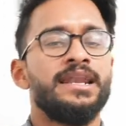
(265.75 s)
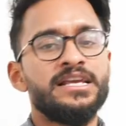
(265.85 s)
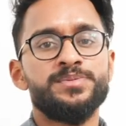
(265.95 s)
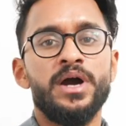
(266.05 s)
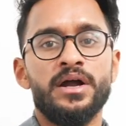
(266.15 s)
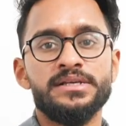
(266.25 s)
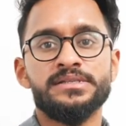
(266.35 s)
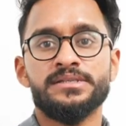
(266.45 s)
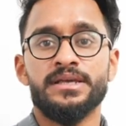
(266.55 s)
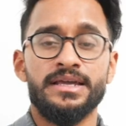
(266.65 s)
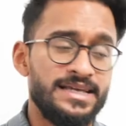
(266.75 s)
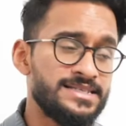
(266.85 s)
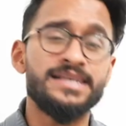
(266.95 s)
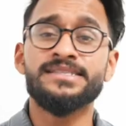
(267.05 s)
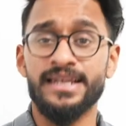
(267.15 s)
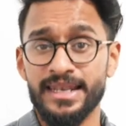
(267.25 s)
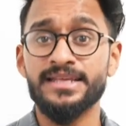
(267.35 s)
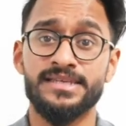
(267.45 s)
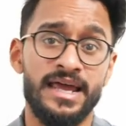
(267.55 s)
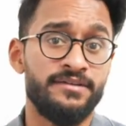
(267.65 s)
let's be honest, yes, as
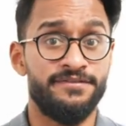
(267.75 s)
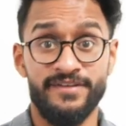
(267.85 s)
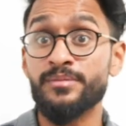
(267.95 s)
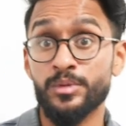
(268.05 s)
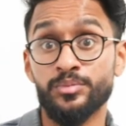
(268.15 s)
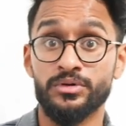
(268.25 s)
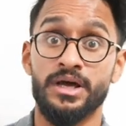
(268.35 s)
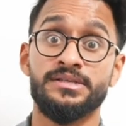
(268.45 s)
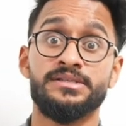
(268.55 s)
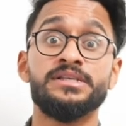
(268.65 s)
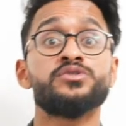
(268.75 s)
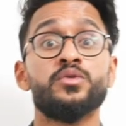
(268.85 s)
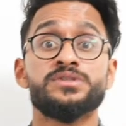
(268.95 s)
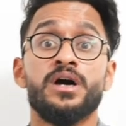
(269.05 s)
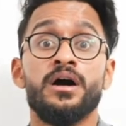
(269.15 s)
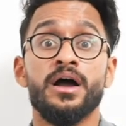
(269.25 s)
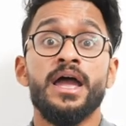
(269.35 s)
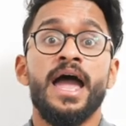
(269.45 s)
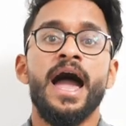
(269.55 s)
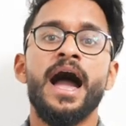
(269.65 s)
lit and flammable as these notes are,
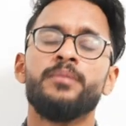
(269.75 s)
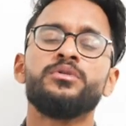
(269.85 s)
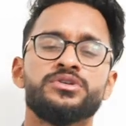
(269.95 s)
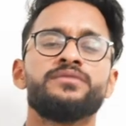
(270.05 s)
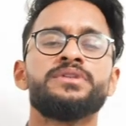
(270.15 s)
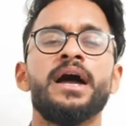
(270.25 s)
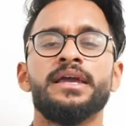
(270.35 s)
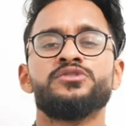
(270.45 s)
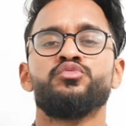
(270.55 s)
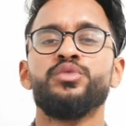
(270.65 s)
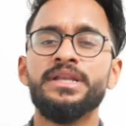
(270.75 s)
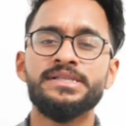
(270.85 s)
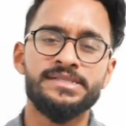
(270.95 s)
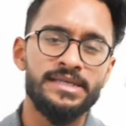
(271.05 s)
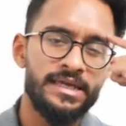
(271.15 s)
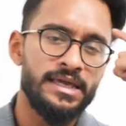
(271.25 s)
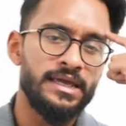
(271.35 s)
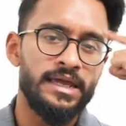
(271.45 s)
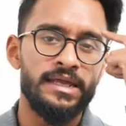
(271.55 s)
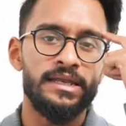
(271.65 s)
how much of that is really
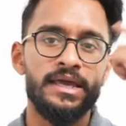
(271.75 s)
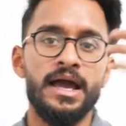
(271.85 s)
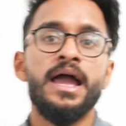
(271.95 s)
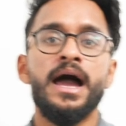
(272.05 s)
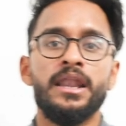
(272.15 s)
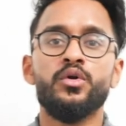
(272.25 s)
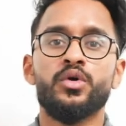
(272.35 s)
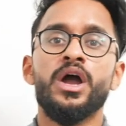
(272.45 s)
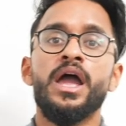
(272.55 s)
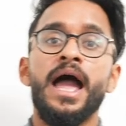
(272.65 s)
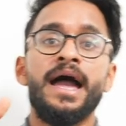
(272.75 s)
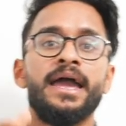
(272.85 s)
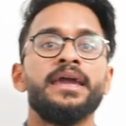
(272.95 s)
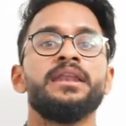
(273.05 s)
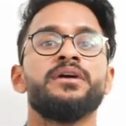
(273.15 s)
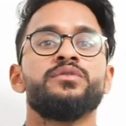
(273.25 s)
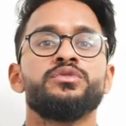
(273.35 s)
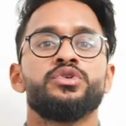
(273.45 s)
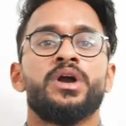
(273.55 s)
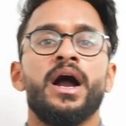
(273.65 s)
sinking in here? And look, at
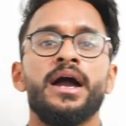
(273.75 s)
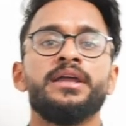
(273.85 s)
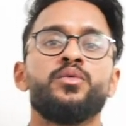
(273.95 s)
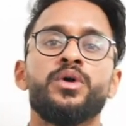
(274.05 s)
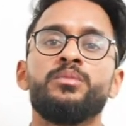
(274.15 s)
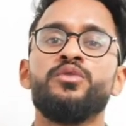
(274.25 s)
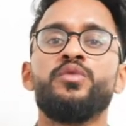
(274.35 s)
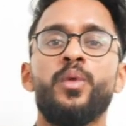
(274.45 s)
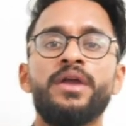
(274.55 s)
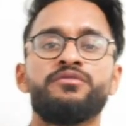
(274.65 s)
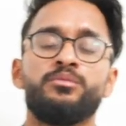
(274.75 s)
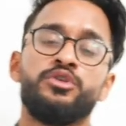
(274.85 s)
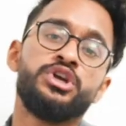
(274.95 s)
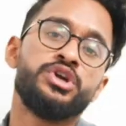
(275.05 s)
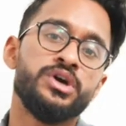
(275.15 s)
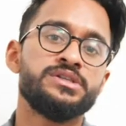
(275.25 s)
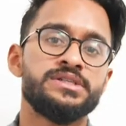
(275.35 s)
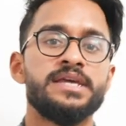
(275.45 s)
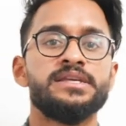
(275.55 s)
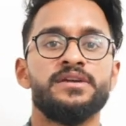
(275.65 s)
A-level, you kind of want to move away from
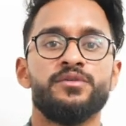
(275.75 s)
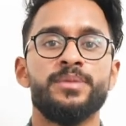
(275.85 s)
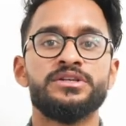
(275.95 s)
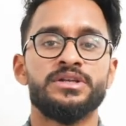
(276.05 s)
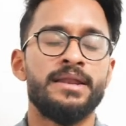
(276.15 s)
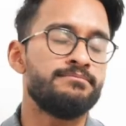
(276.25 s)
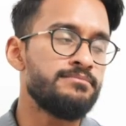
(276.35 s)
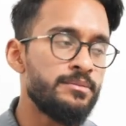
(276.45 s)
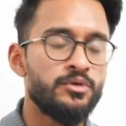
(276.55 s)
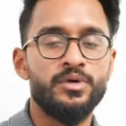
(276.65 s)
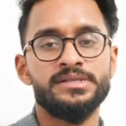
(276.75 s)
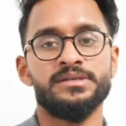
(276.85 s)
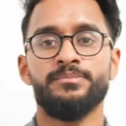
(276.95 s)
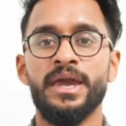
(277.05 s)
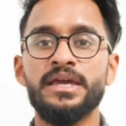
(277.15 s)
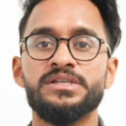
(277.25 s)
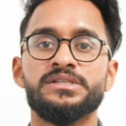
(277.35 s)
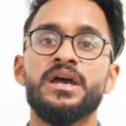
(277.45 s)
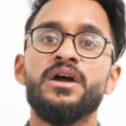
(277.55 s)
regurgitating information and memorizing pages